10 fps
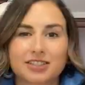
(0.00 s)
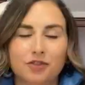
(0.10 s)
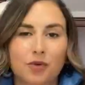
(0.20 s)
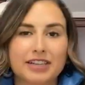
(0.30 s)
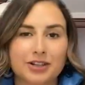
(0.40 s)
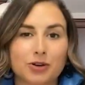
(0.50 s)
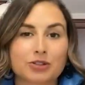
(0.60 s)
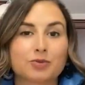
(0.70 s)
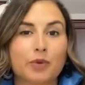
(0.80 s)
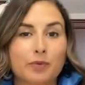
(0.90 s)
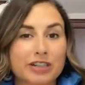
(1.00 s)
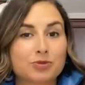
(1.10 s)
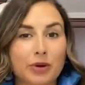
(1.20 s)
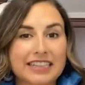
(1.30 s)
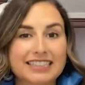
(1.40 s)
of windows,
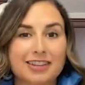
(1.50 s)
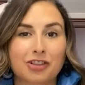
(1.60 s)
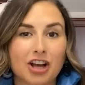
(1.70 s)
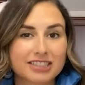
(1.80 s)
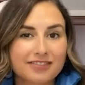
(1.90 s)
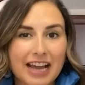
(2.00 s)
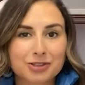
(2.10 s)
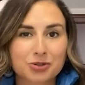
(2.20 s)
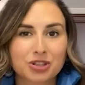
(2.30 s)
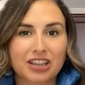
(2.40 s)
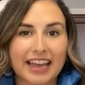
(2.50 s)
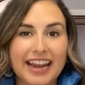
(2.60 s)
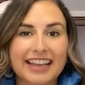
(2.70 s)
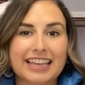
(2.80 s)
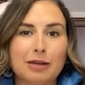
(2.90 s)
which brings in lots of natural
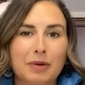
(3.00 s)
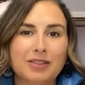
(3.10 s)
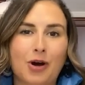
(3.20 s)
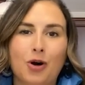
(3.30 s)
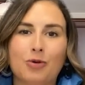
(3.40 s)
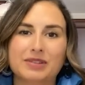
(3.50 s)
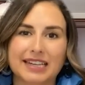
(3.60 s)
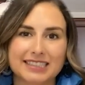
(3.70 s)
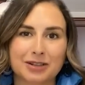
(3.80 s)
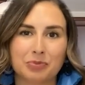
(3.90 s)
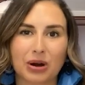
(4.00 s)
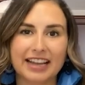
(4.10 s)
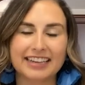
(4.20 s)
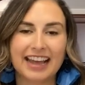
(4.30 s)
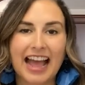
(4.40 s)
light, keeping the home nice and
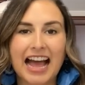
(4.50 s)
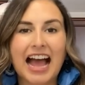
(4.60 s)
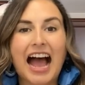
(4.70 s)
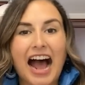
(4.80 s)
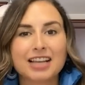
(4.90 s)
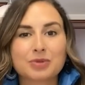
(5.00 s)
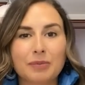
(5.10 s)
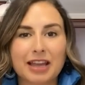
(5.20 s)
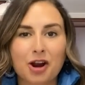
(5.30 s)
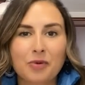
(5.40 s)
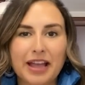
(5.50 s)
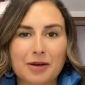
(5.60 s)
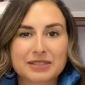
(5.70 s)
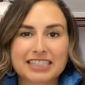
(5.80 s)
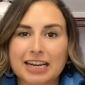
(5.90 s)
bright. As we make our
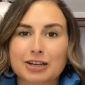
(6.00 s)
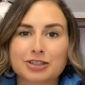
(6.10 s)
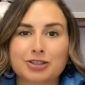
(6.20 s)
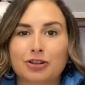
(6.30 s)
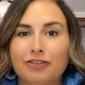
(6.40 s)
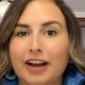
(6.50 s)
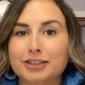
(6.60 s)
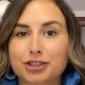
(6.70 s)
way upstairs, you'll find